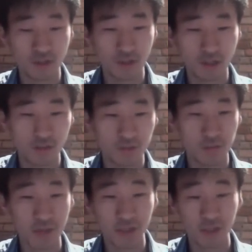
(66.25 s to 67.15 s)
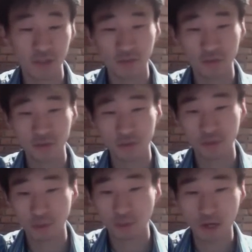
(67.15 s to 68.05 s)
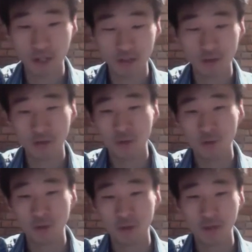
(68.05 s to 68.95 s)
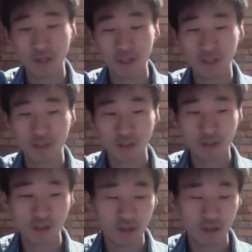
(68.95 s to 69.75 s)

of Spanish fluency required or Spanish uh,